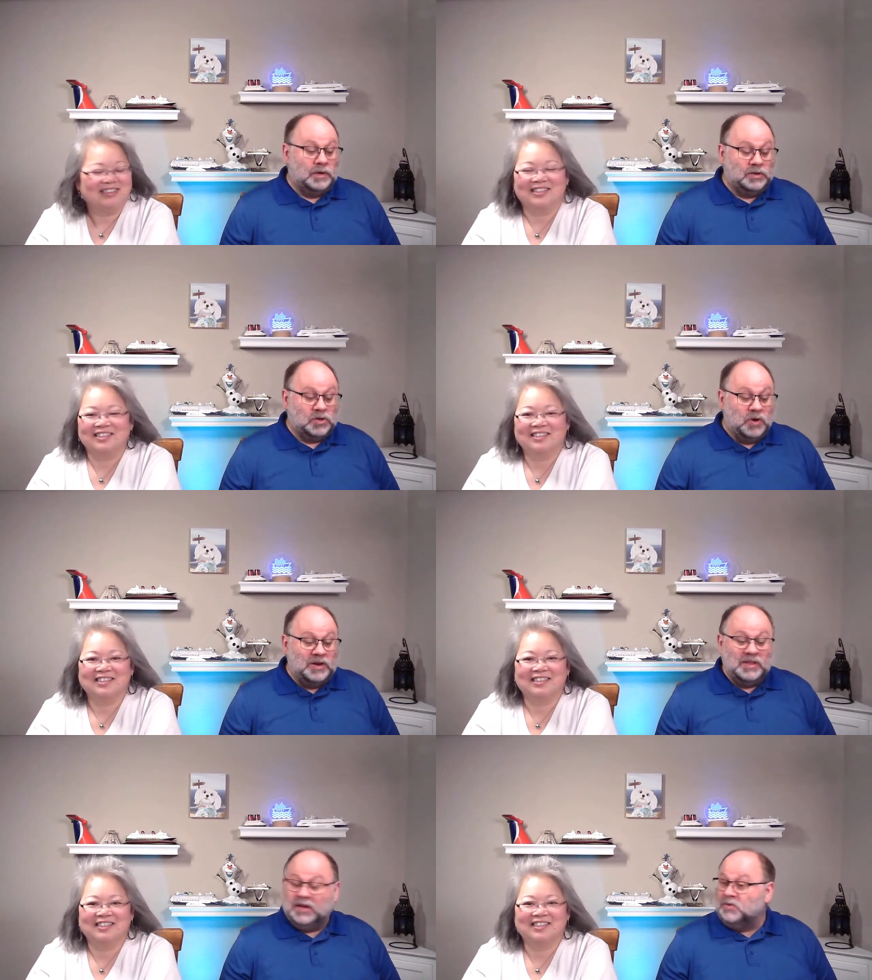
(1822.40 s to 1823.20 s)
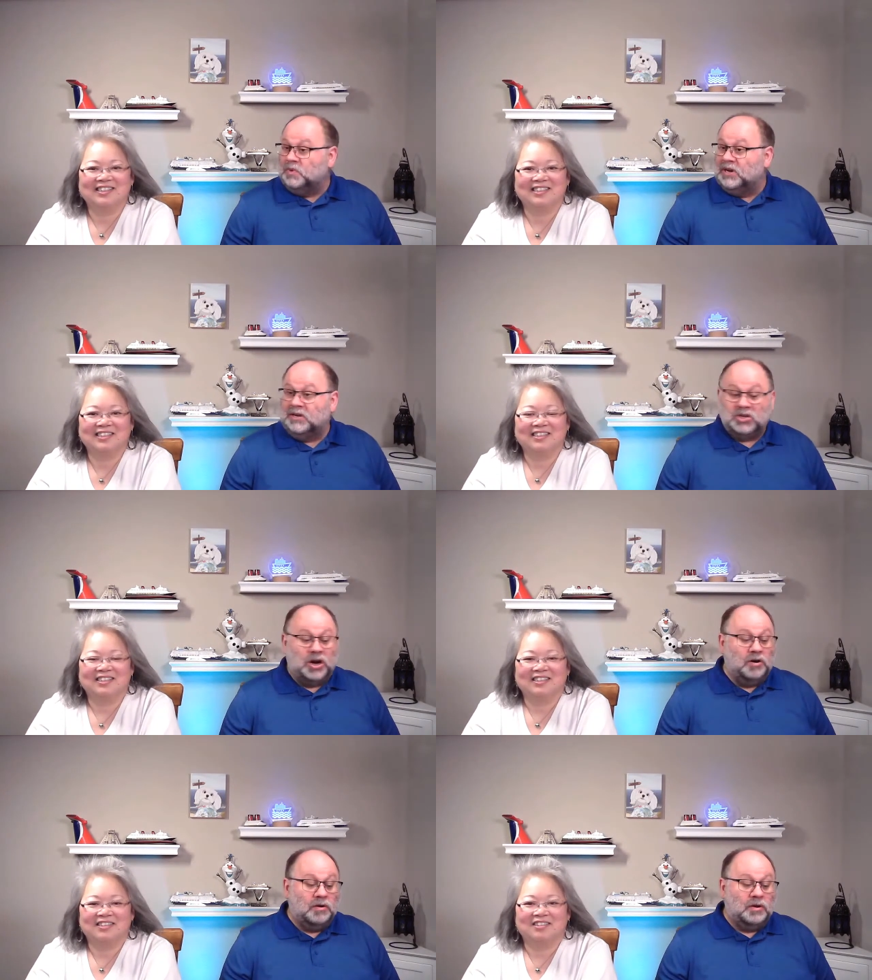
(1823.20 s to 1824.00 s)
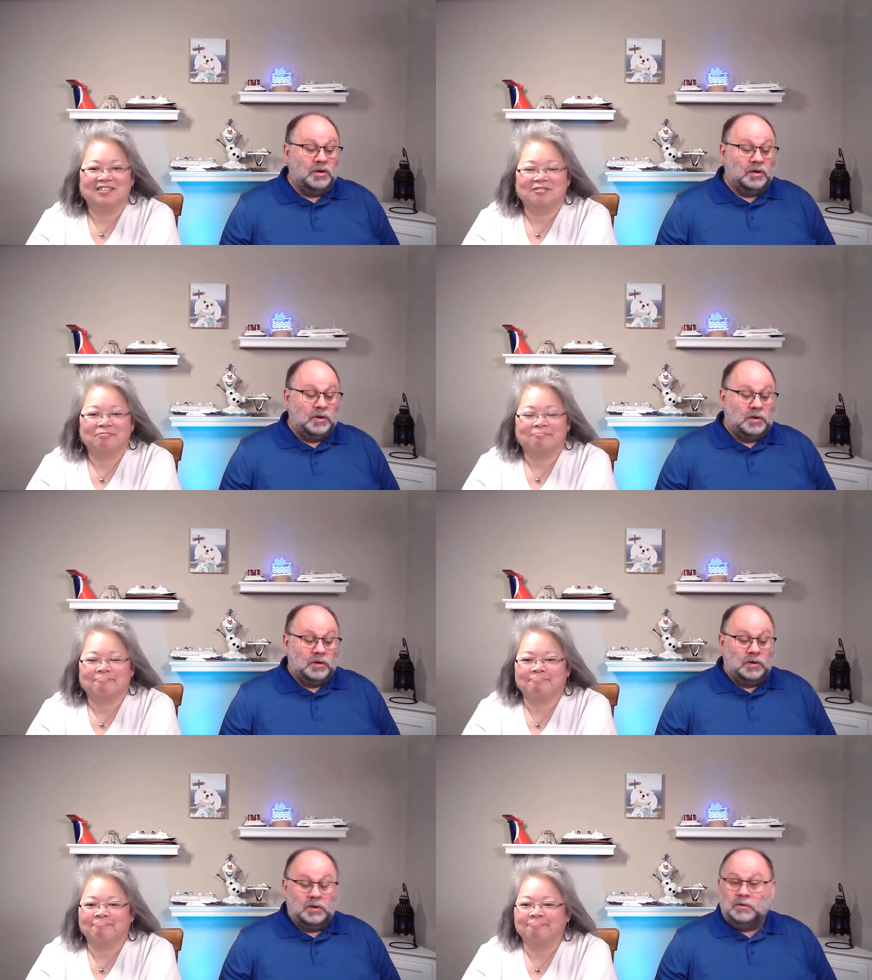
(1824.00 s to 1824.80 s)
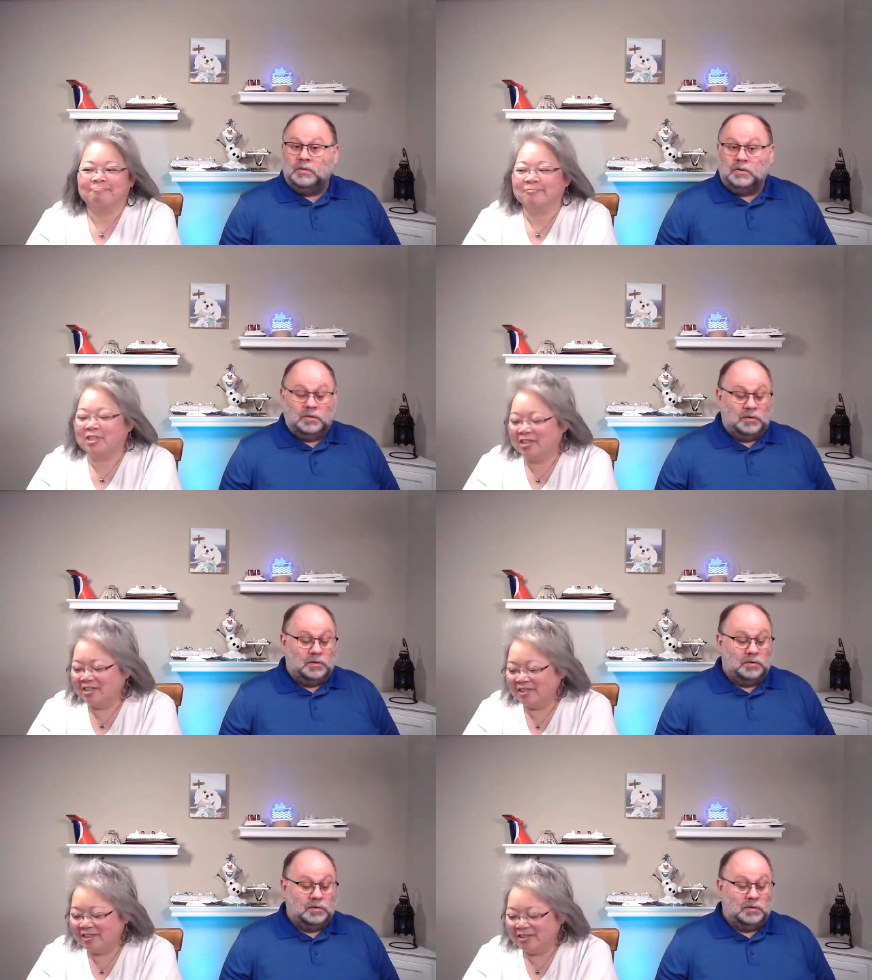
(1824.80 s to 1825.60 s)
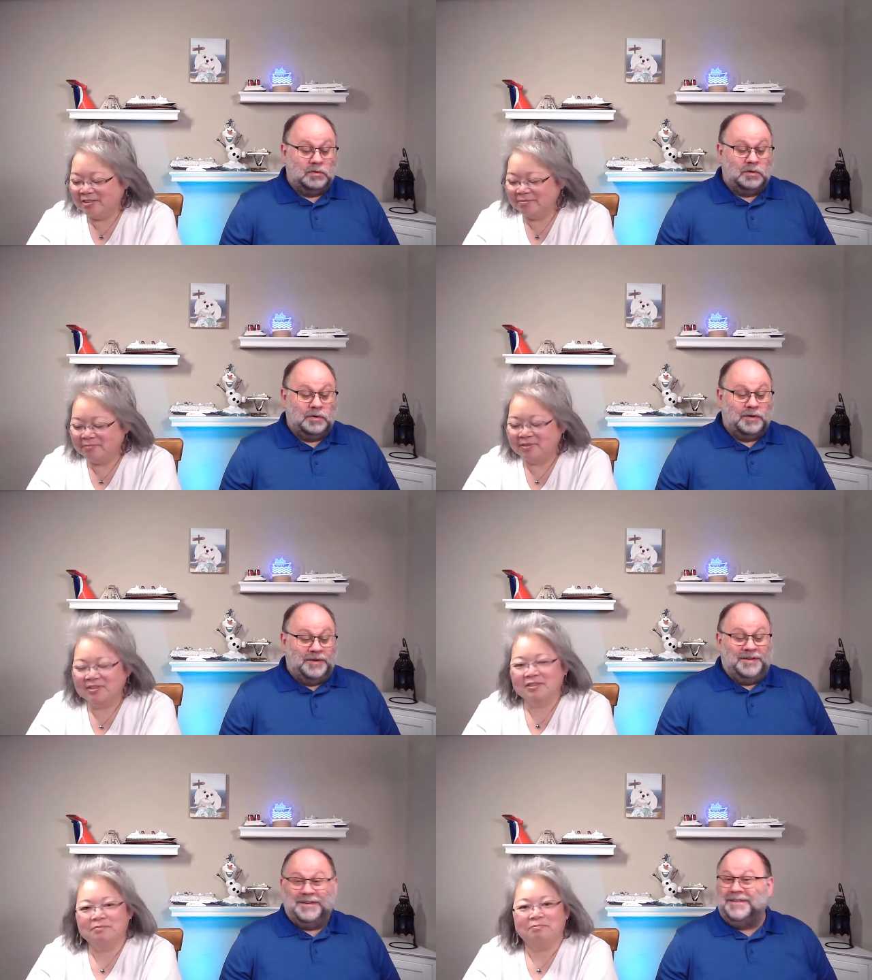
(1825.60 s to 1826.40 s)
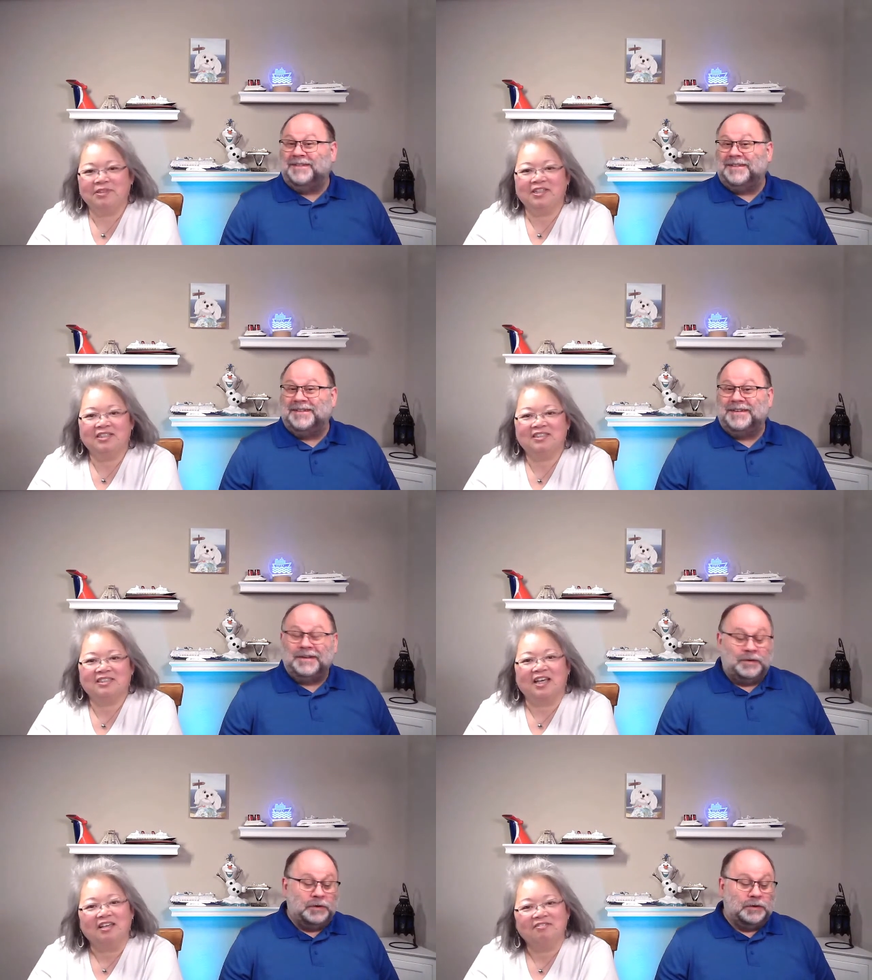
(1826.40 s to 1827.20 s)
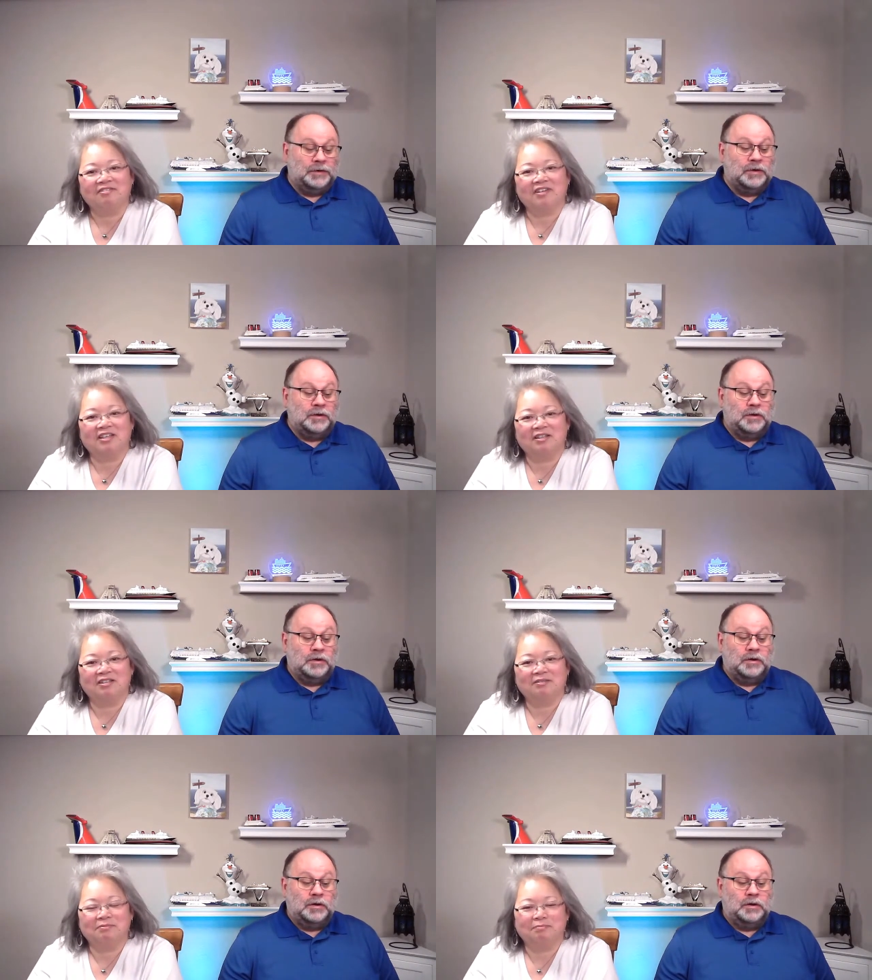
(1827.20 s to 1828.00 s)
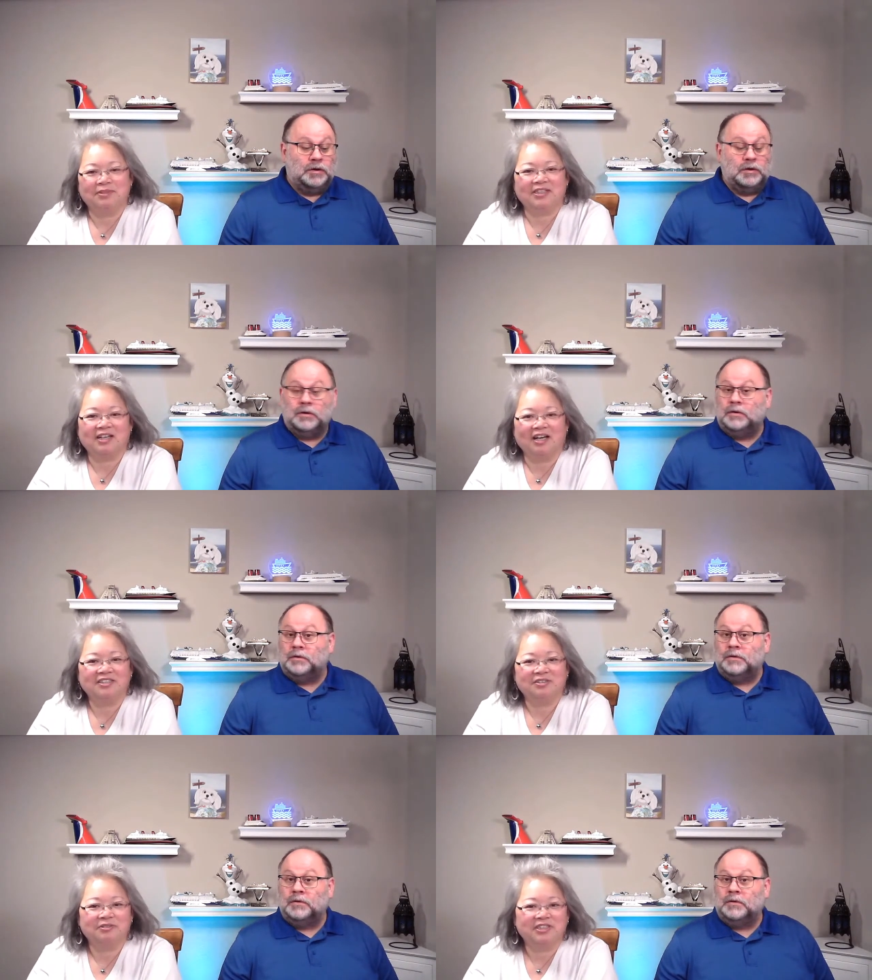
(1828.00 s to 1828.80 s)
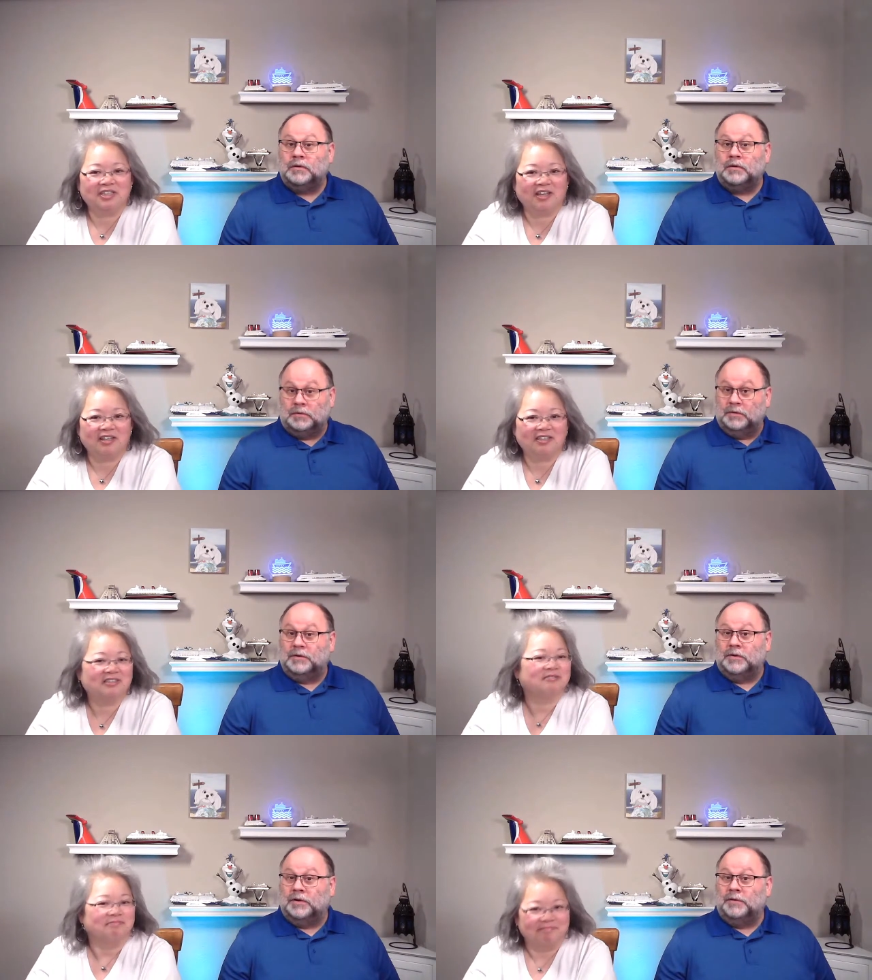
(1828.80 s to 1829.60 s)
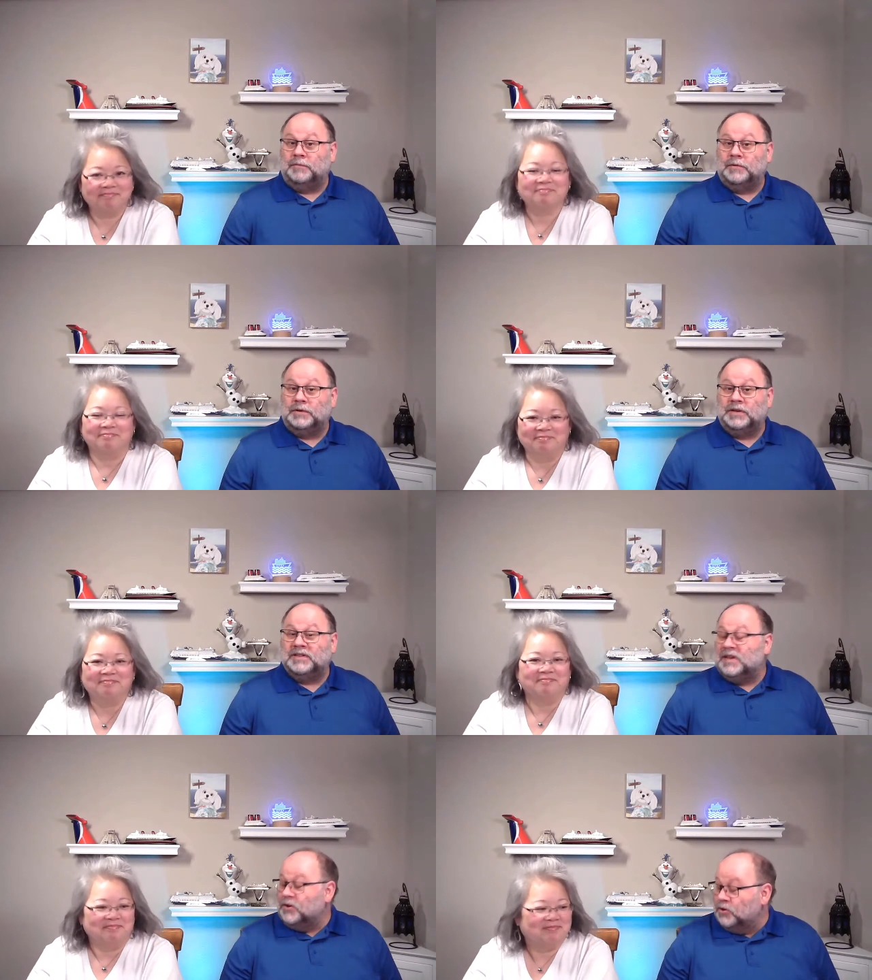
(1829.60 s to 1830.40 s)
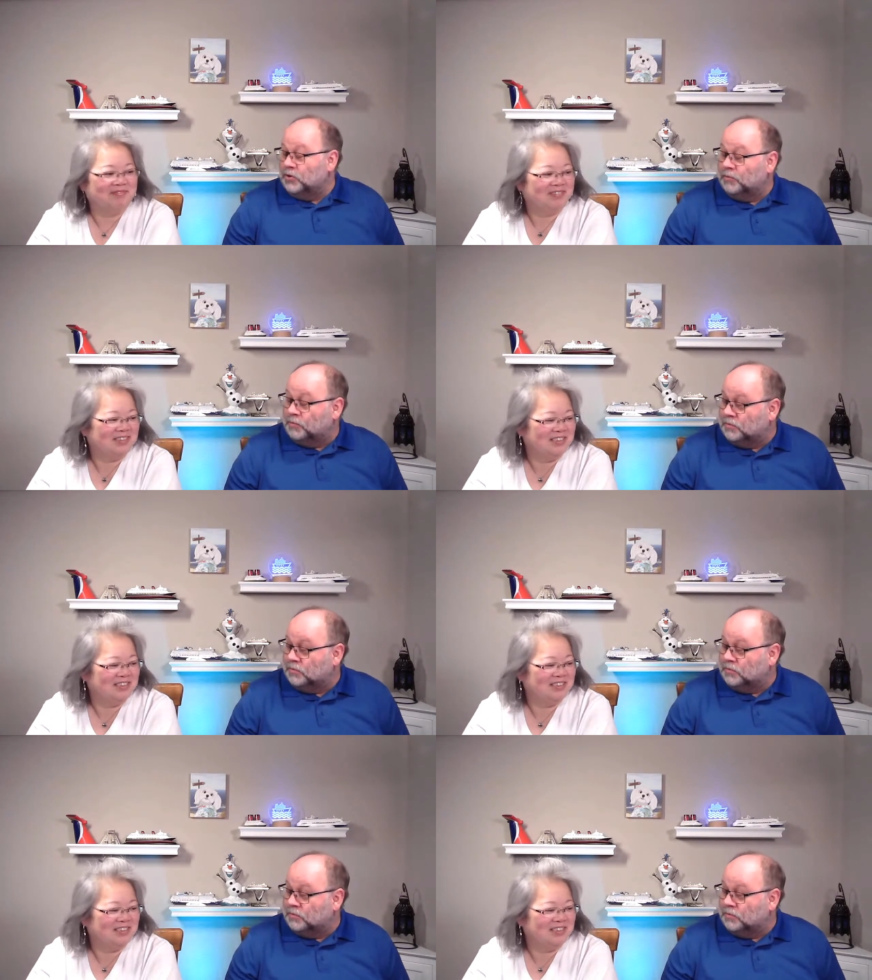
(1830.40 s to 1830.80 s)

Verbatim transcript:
Speaker 1: So anything else we need to share?
Speaker 2: Um, be safe and be kind to each other. Oh,
Speaker 1: is that your new